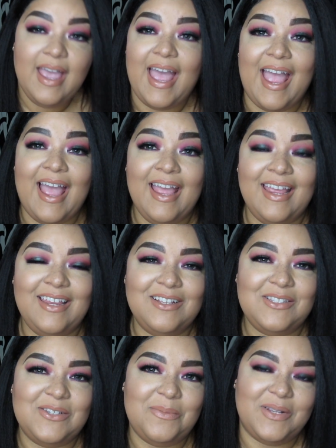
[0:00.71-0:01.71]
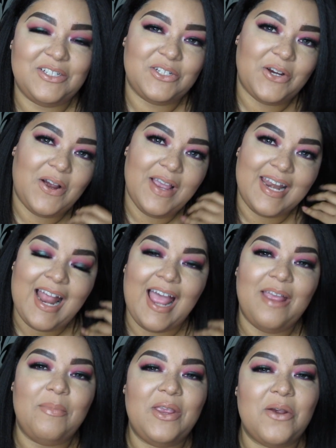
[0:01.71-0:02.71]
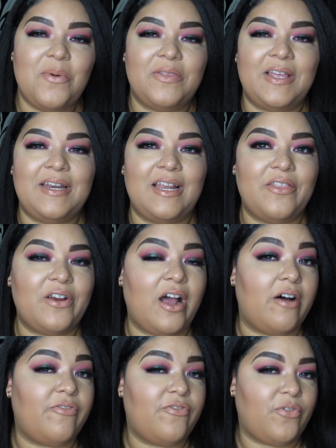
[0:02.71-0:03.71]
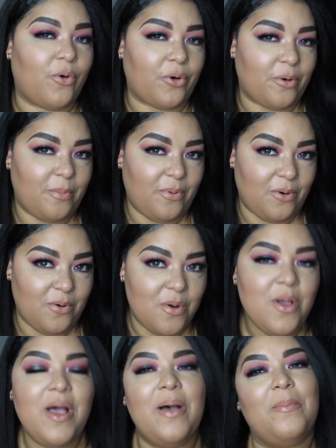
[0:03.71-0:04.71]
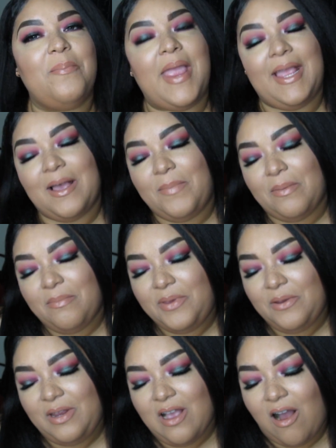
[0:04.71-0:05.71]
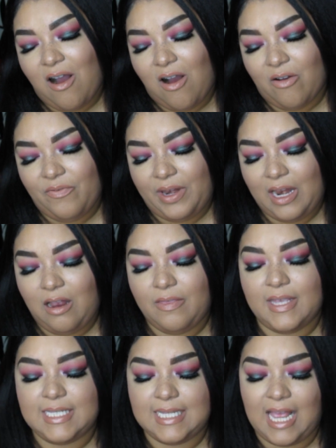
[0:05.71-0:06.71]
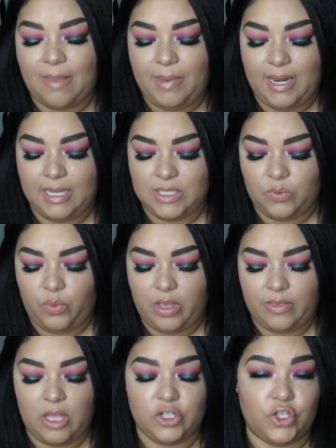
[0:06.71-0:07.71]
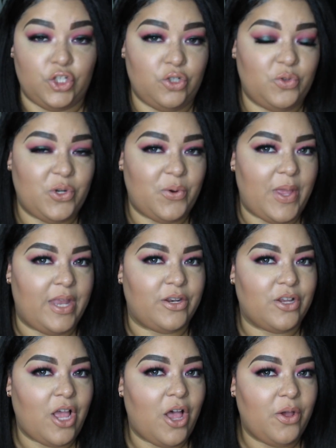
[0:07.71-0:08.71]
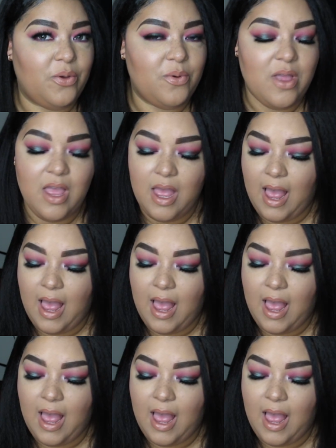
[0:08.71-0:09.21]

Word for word: Hey YouTube, it is your girl and I am here with another affordable makeup and beauty haul video. This time it is with Juno & Co.